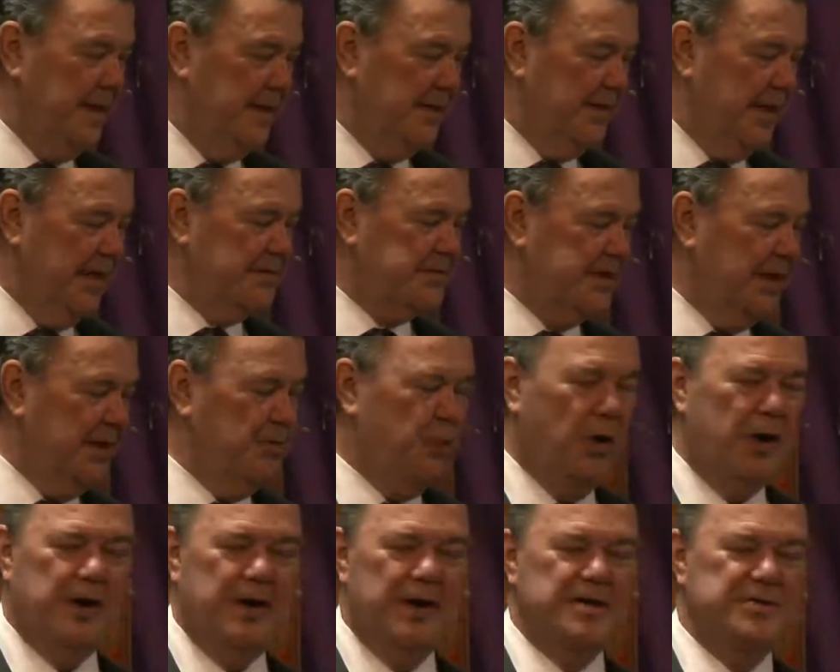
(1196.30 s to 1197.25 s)
They said,
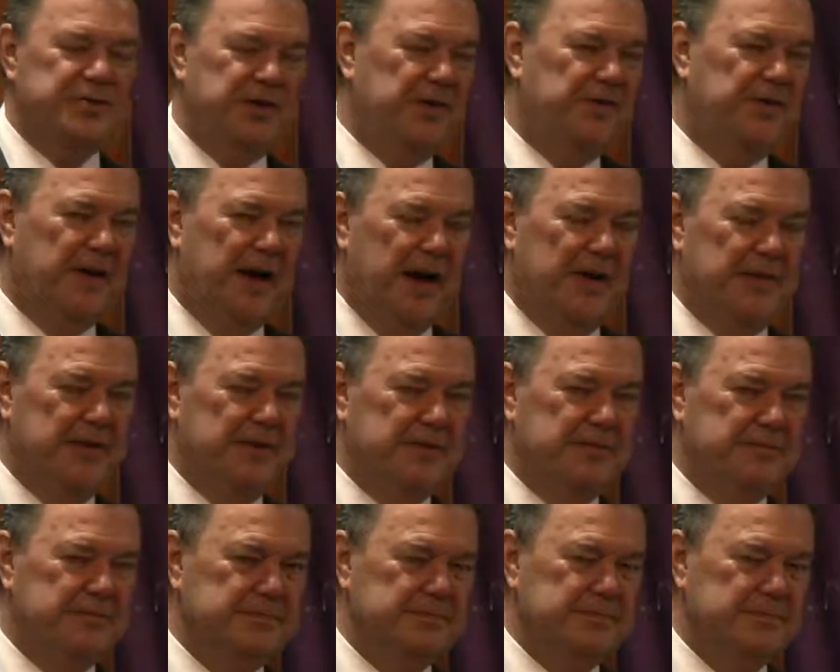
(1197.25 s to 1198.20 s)
Where is your Father?
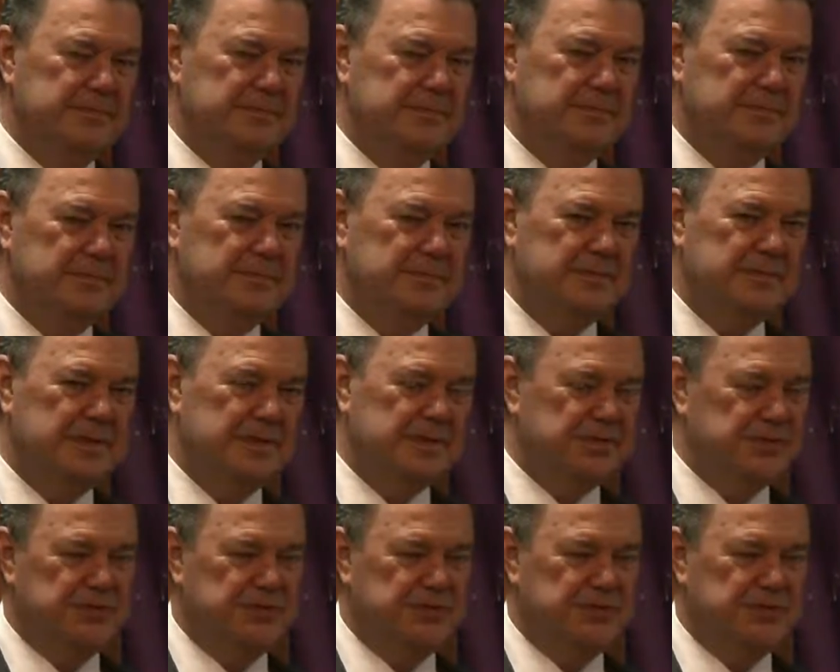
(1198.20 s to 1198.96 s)
This